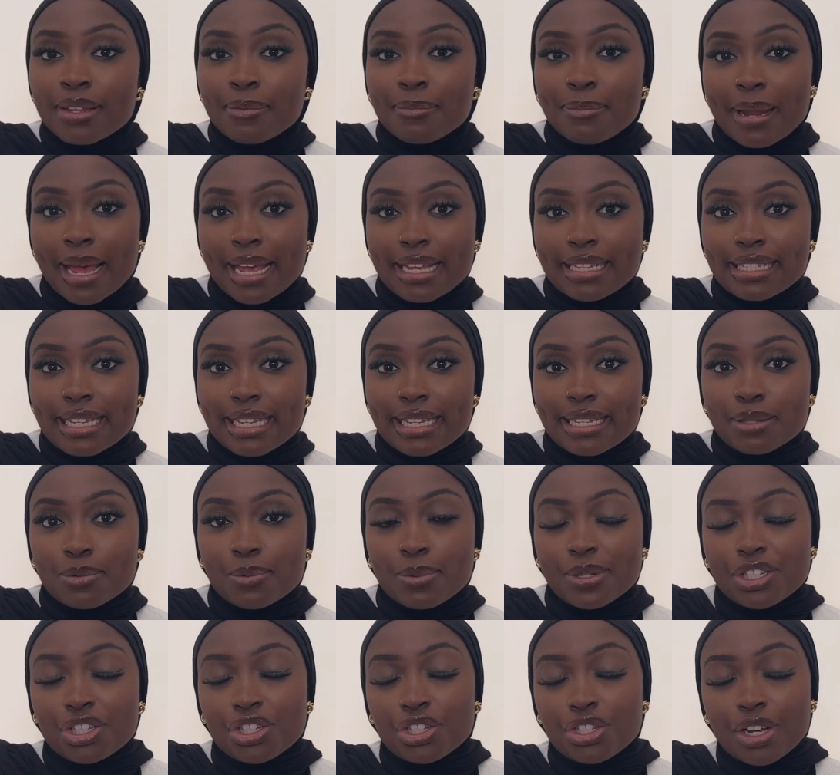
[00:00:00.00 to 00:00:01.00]
places
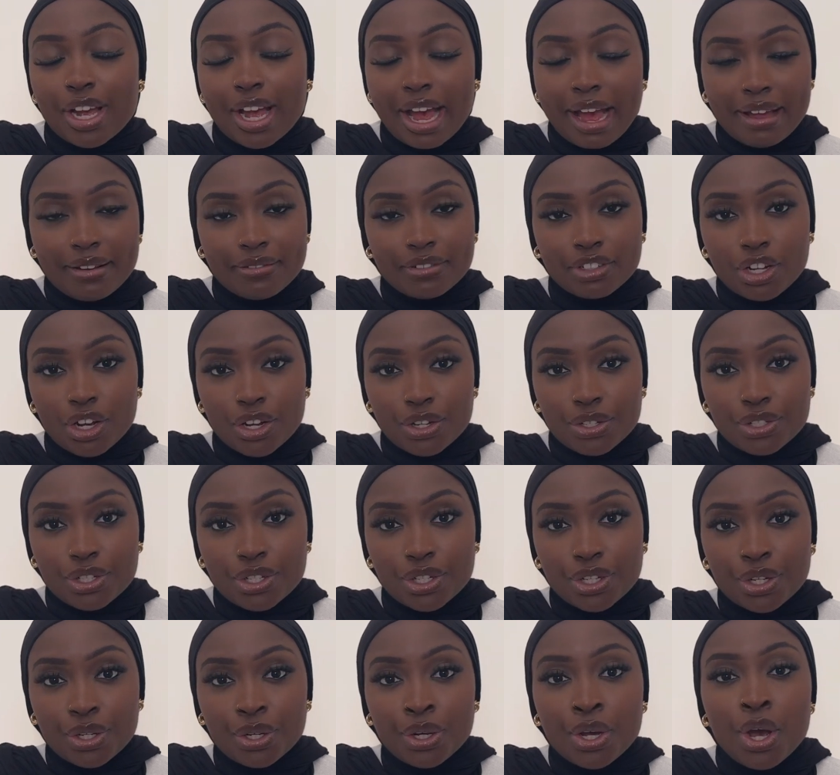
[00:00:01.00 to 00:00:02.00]
which you can go
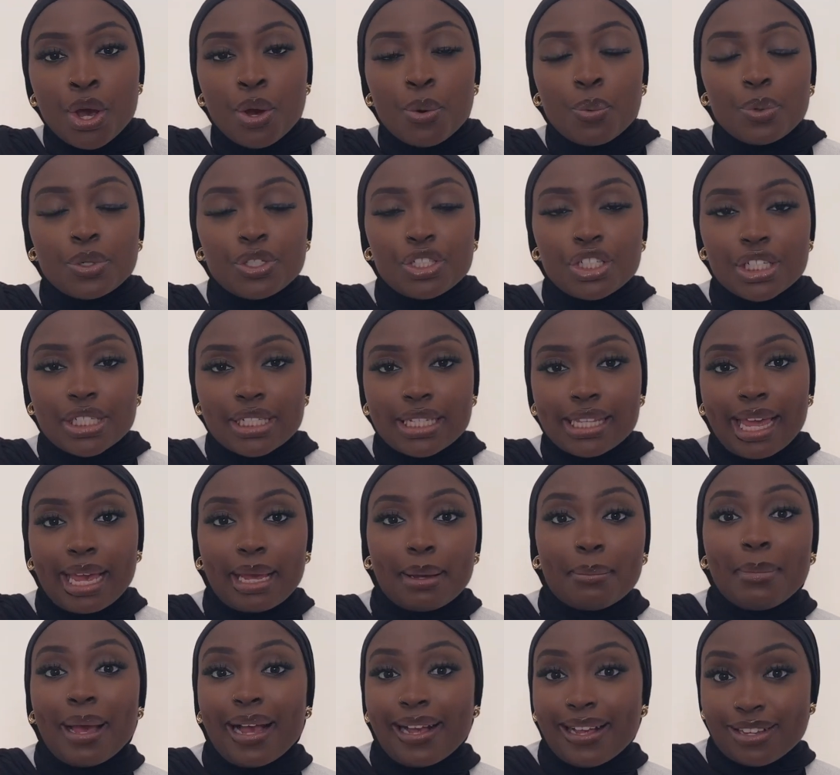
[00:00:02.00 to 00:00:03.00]
to, which is like
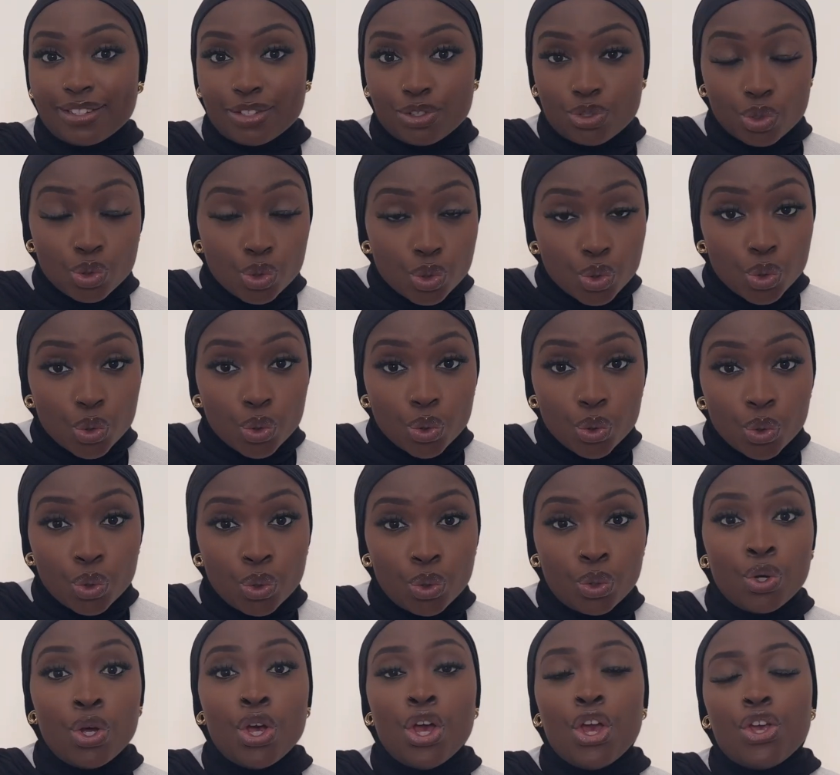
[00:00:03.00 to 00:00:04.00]

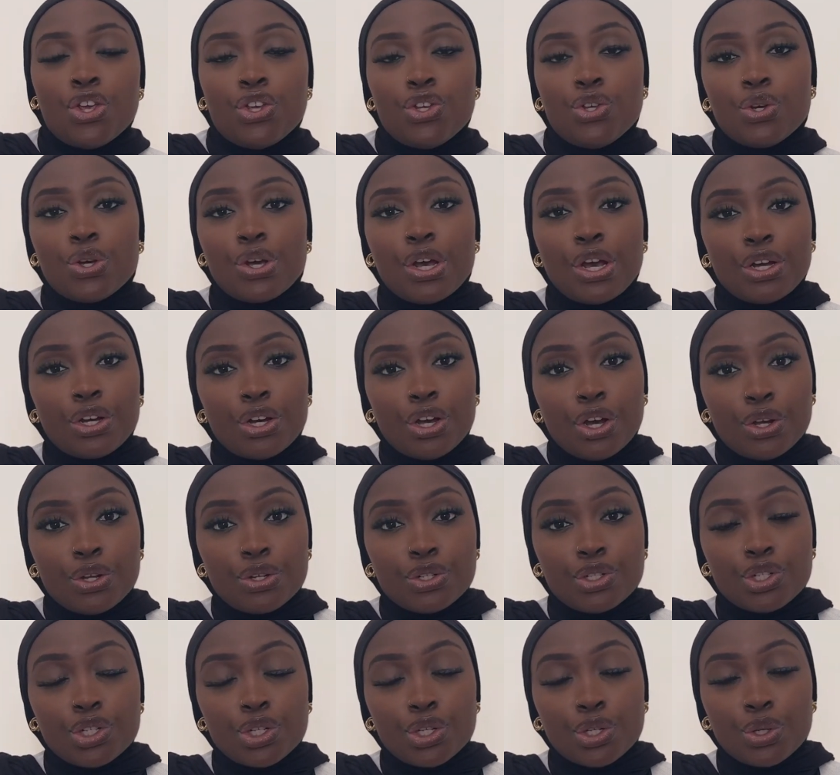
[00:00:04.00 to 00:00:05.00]
Makasutu, you can go
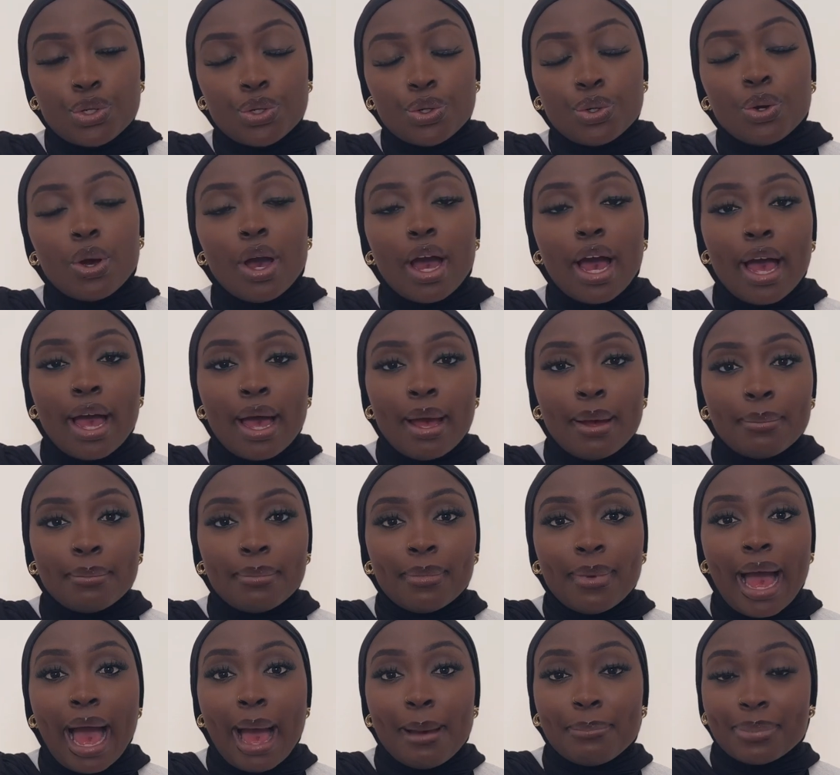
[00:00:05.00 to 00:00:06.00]
to
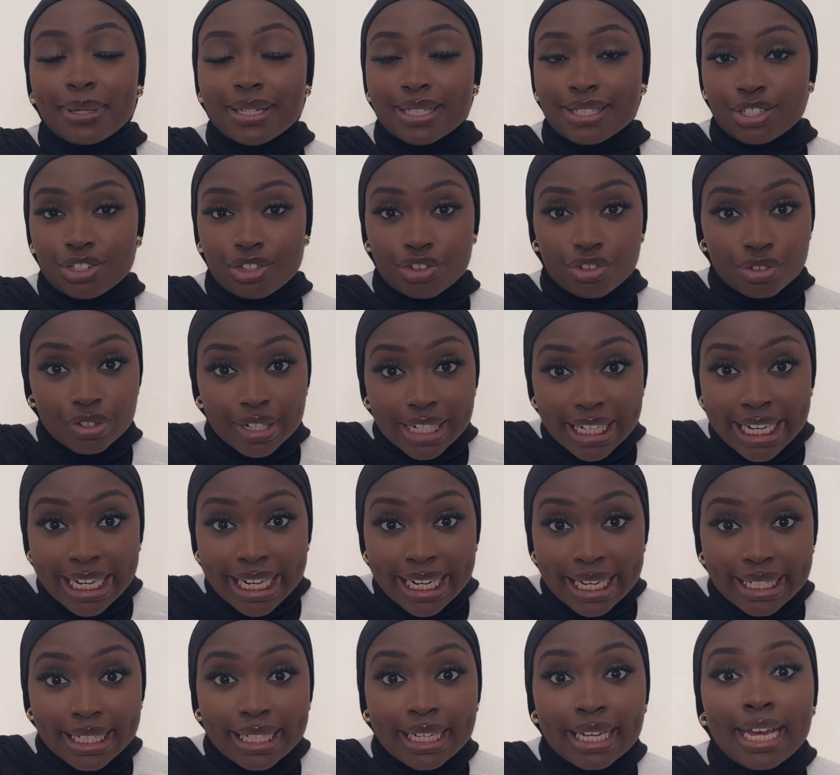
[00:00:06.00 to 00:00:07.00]
Abkas
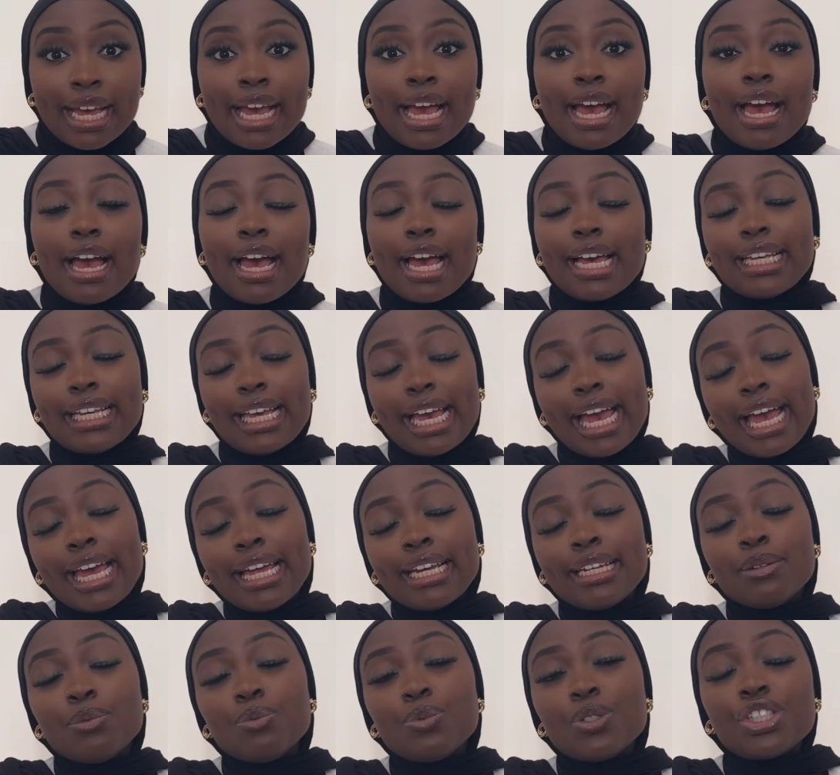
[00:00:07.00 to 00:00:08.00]
Creek, again,
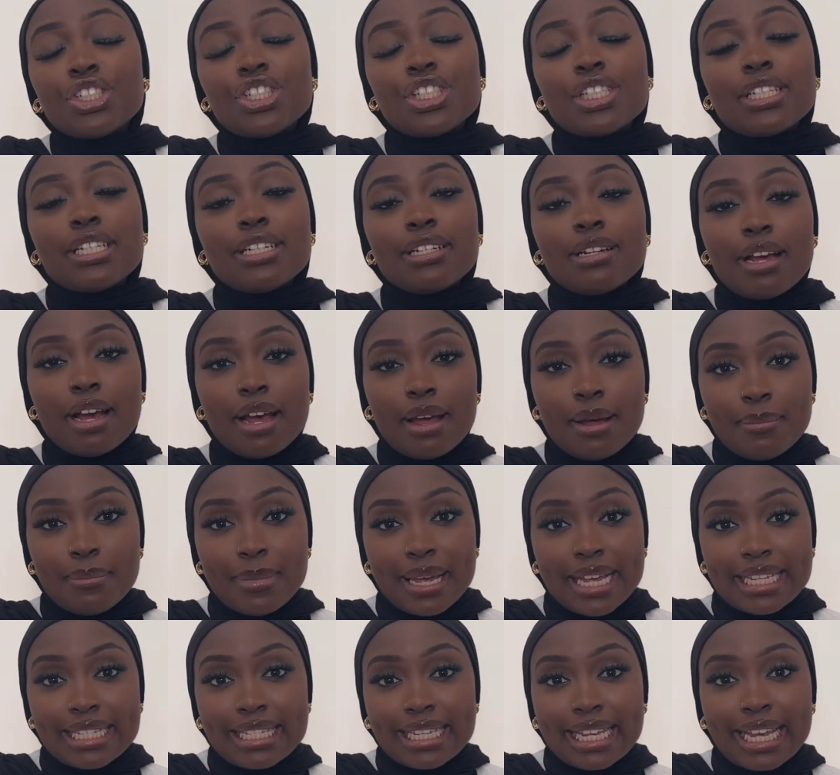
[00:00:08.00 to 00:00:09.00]
which is an
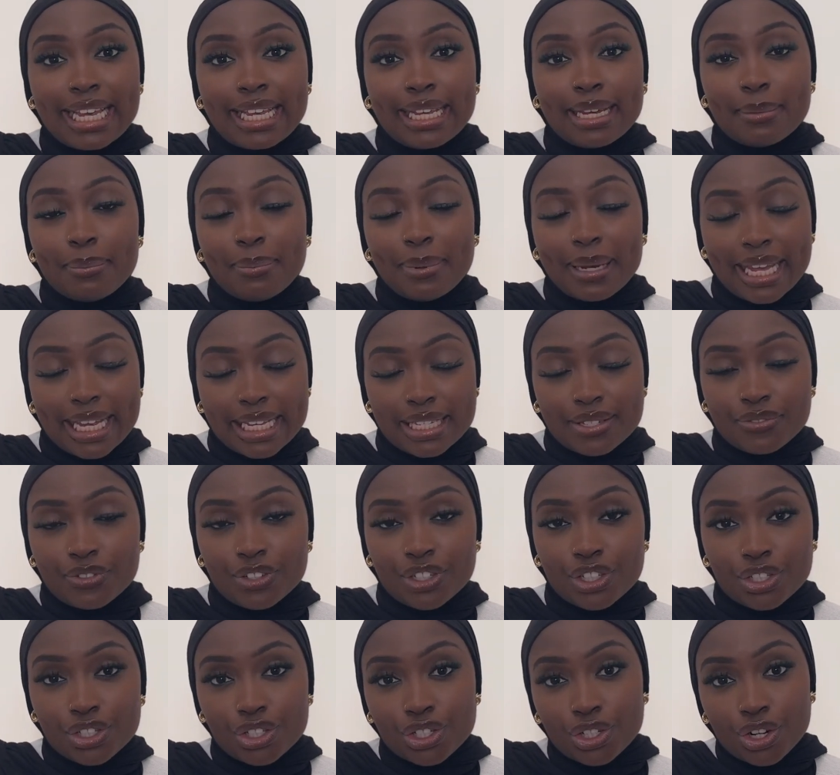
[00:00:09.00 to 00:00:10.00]
amazing place for
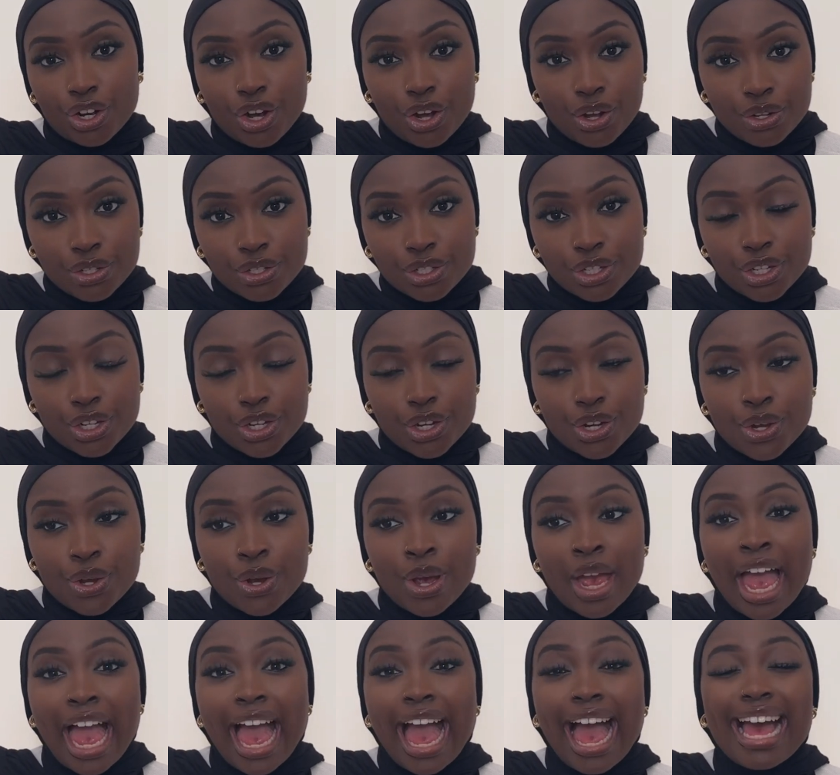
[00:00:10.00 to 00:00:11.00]
you to go to,
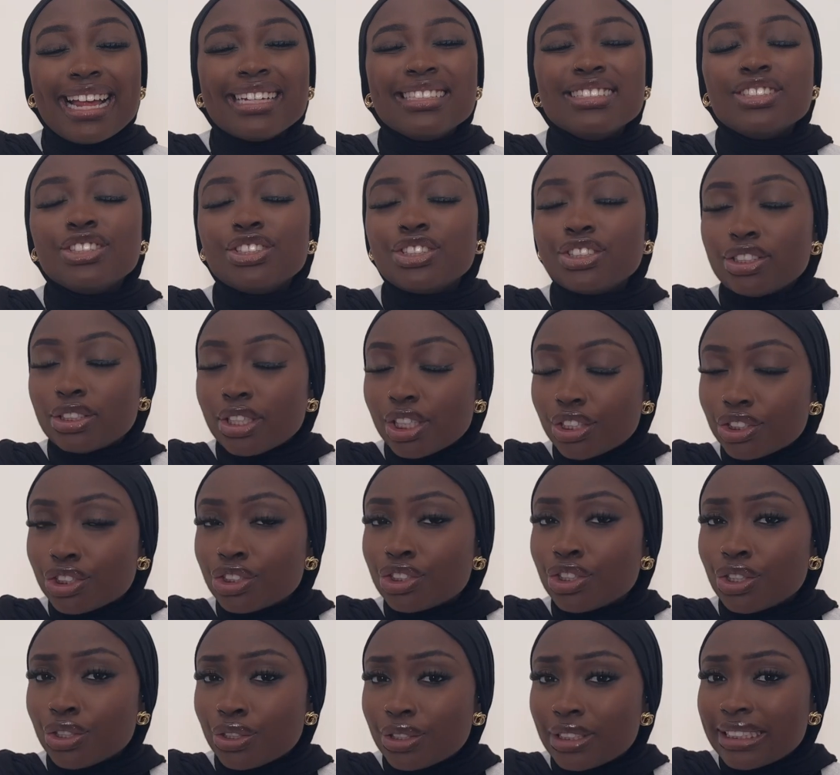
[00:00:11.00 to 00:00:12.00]
and such
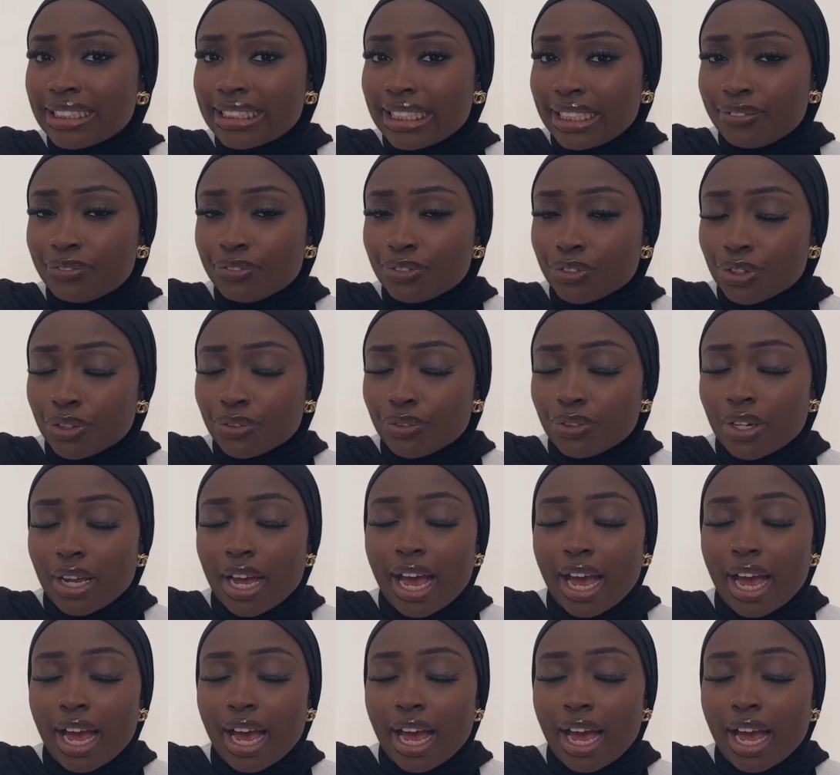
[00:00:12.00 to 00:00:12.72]
good seafood.